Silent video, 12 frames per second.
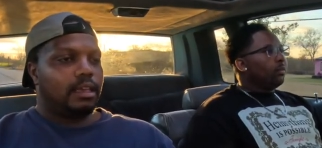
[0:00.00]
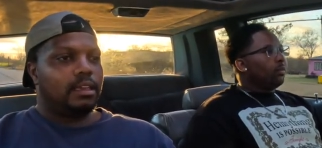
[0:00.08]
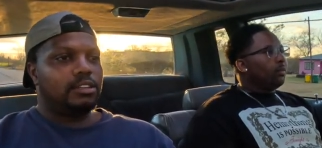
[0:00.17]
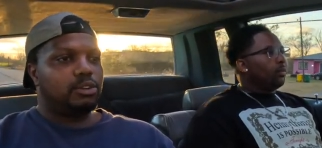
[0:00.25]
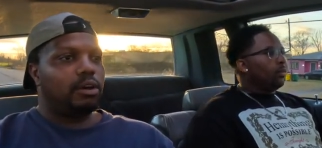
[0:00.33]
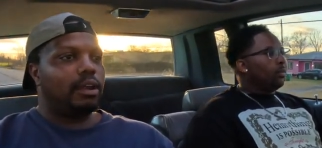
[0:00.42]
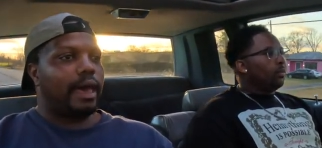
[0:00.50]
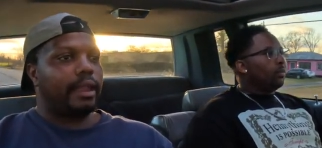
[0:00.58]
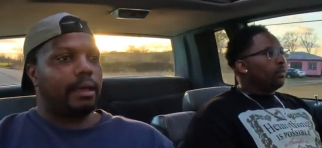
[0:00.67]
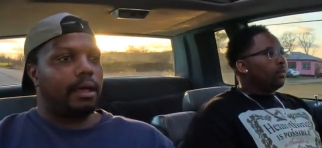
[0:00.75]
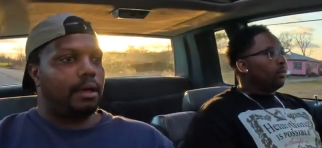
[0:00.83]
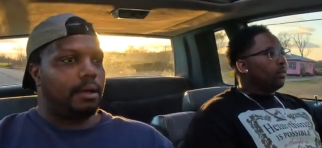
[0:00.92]
Speaker 1: He do a
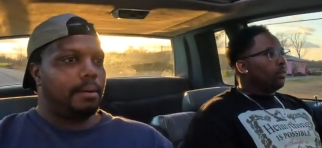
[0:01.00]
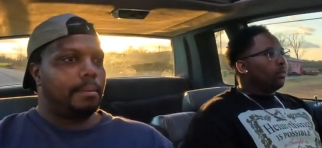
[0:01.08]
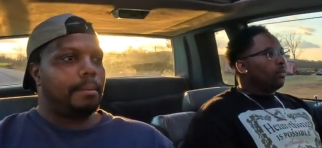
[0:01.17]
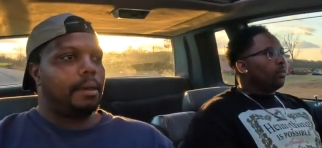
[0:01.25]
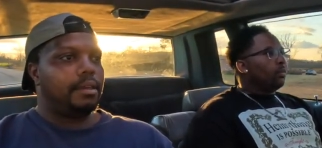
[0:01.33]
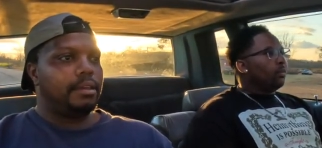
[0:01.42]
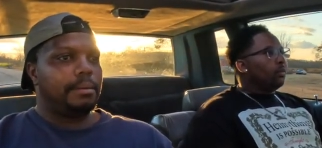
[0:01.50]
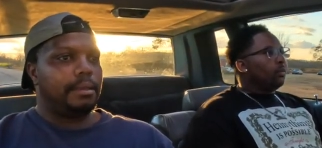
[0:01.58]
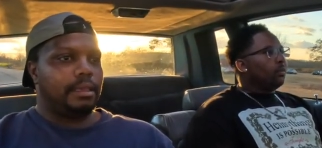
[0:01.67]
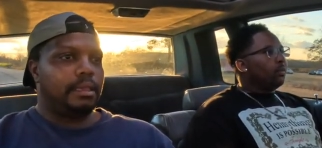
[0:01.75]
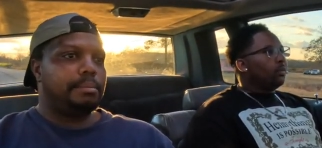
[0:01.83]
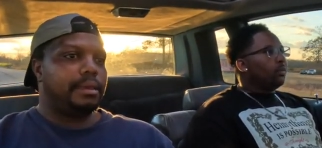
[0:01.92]
lot of um
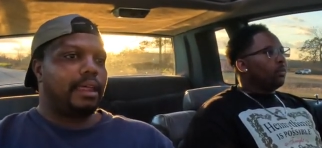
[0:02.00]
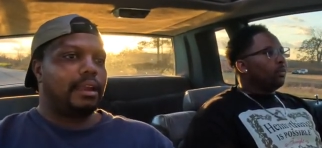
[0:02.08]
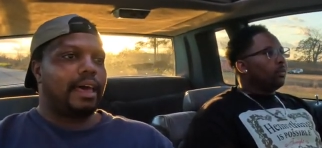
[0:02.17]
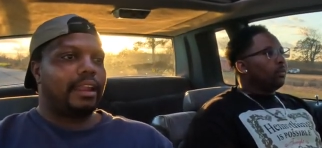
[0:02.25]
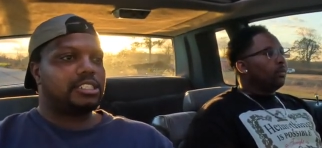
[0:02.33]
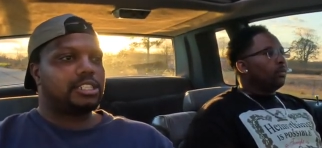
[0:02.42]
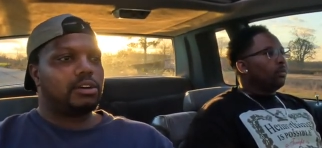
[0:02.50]
he he be at a lot of